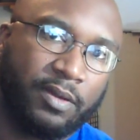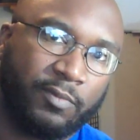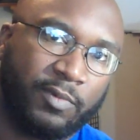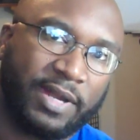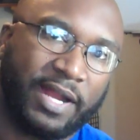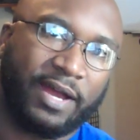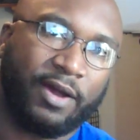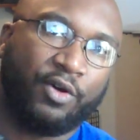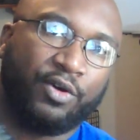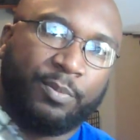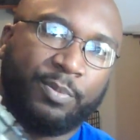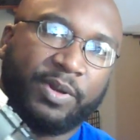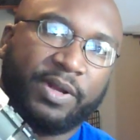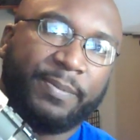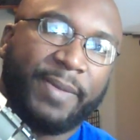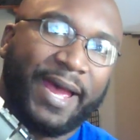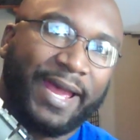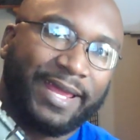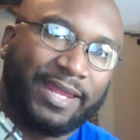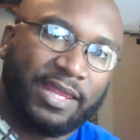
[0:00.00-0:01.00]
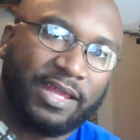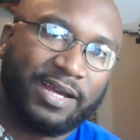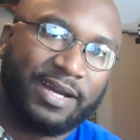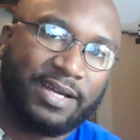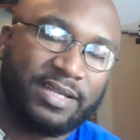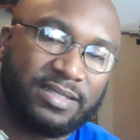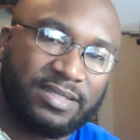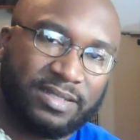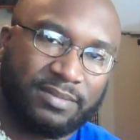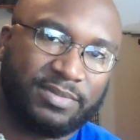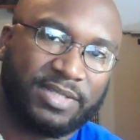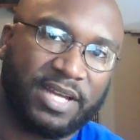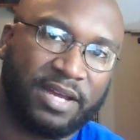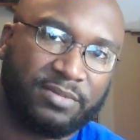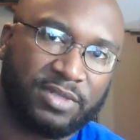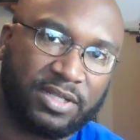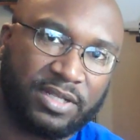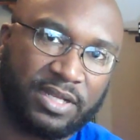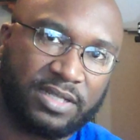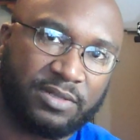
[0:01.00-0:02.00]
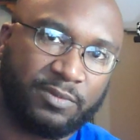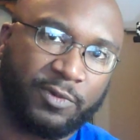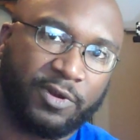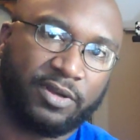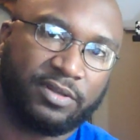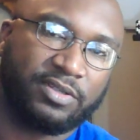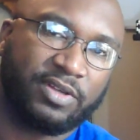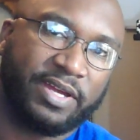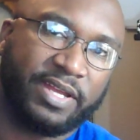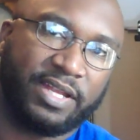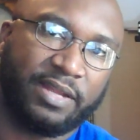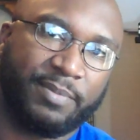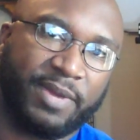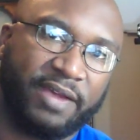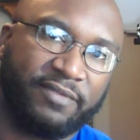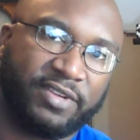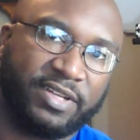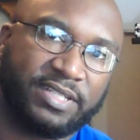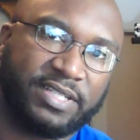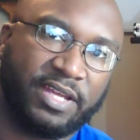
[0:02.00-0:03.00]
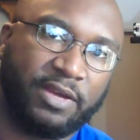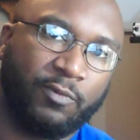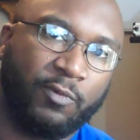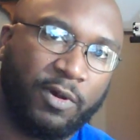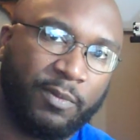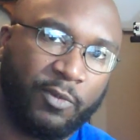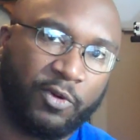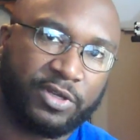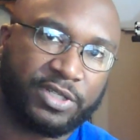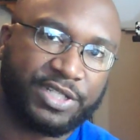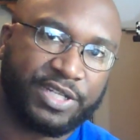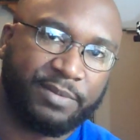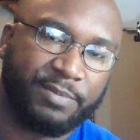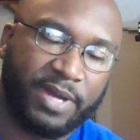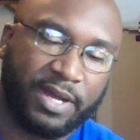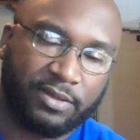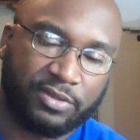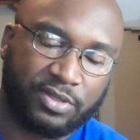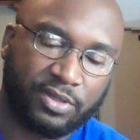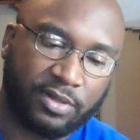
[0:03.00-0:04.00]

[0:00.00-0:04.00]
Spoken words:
when I go to put it back in the gun, sometimes it doesn't work, so I end up having to take one more shim out.